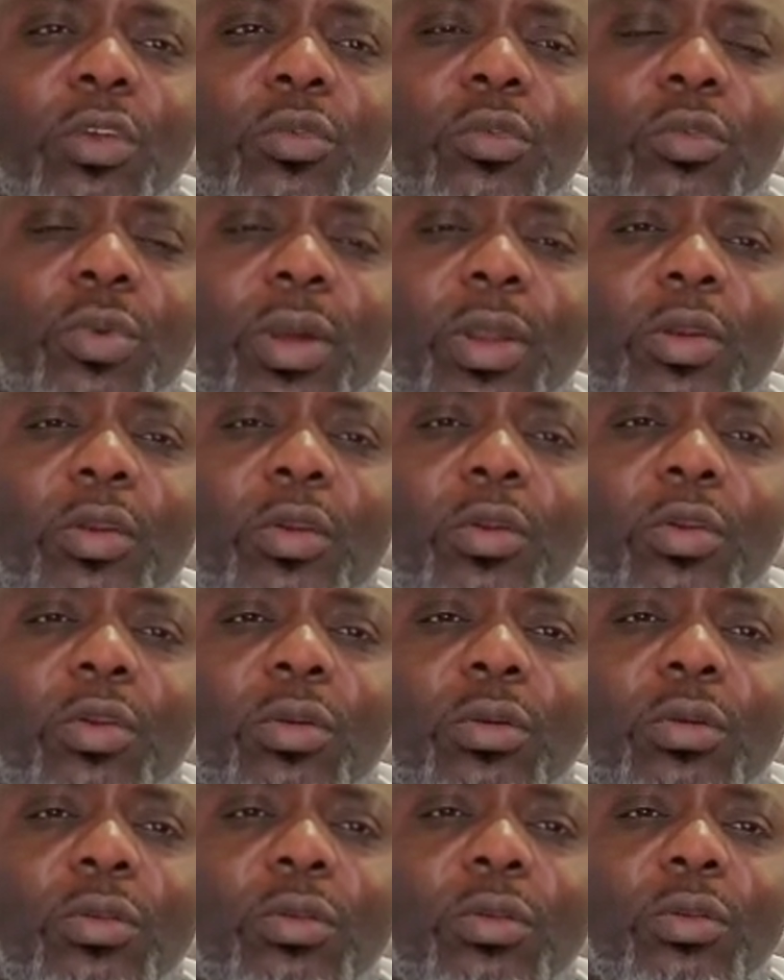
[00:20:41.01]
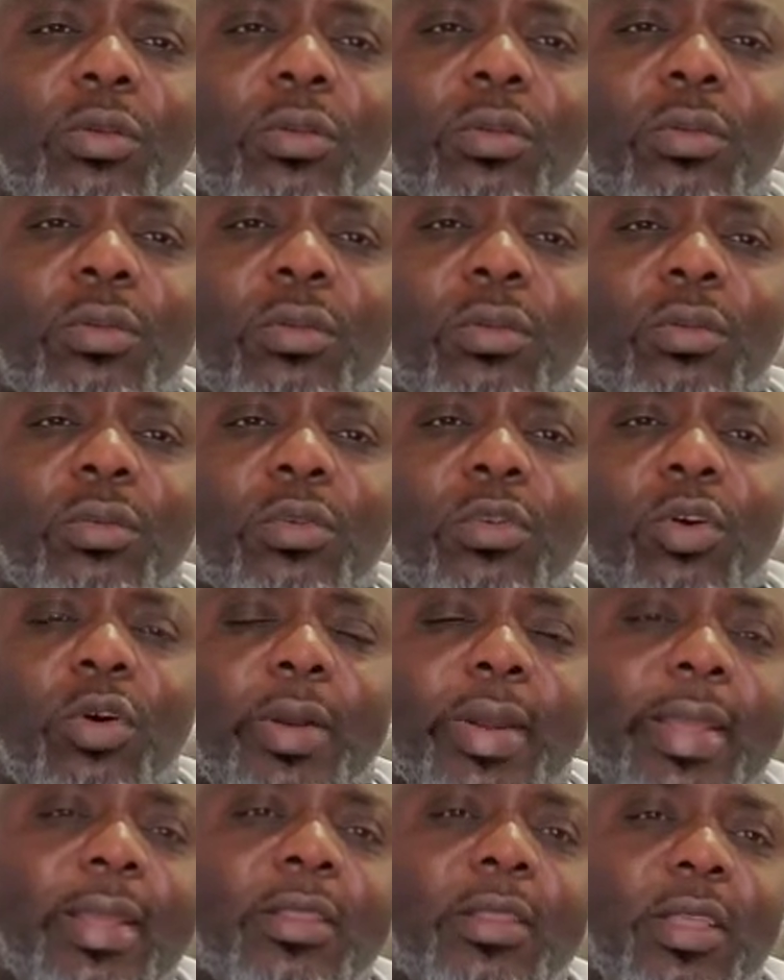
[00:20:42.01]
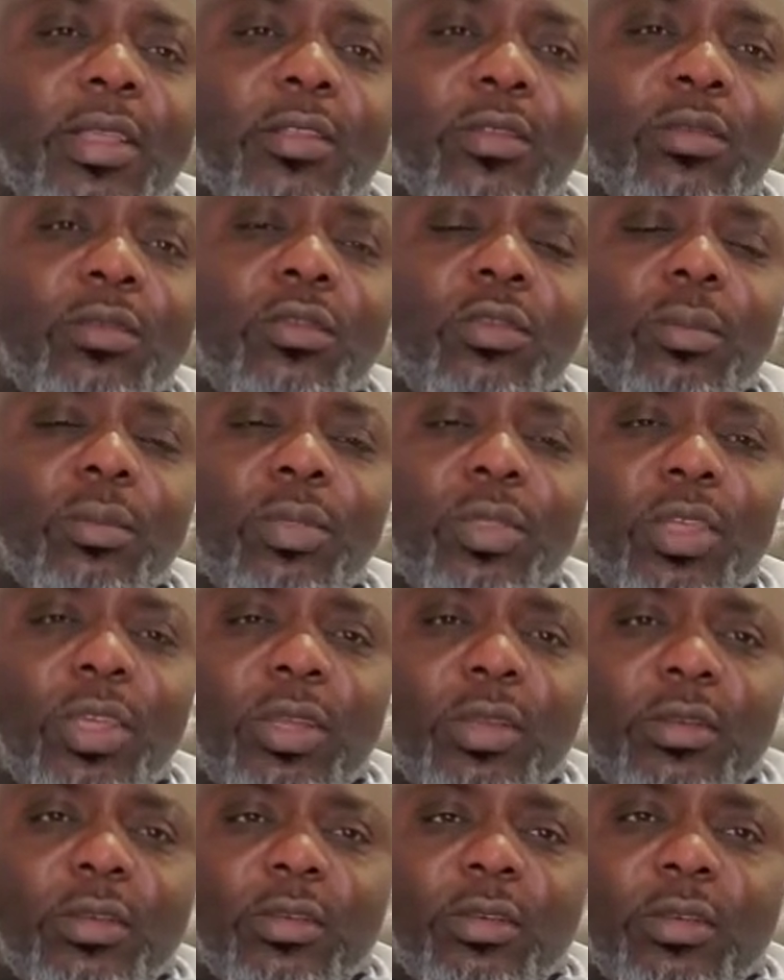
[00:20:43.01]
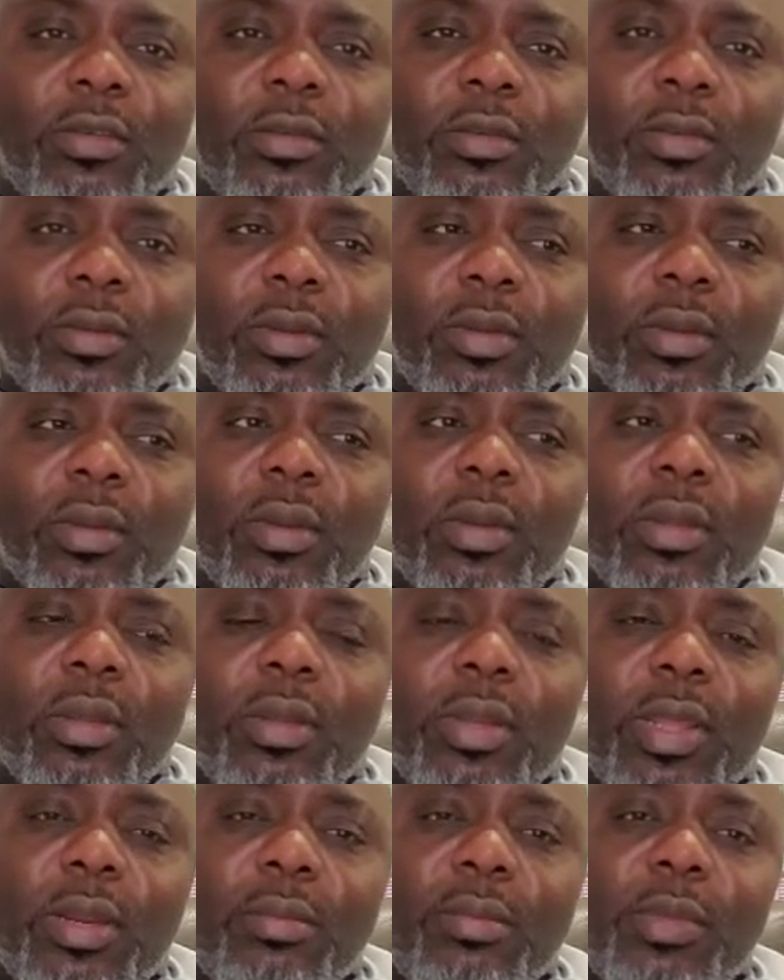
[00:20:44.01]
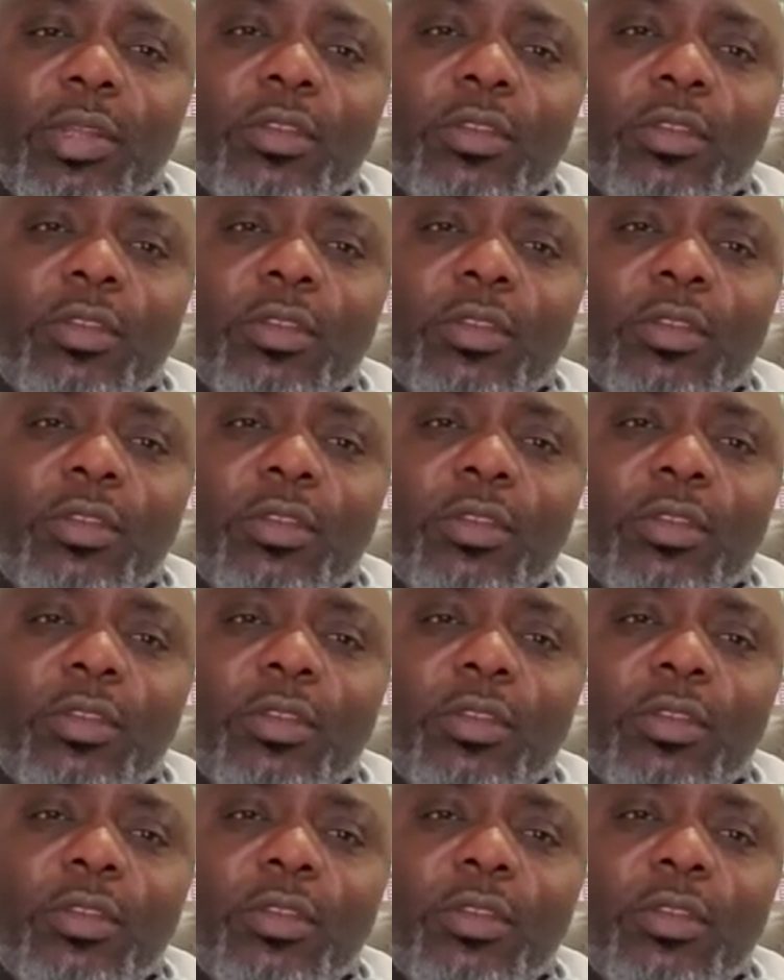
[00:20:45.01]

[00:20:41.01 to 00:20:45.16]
you are not connected to some things that may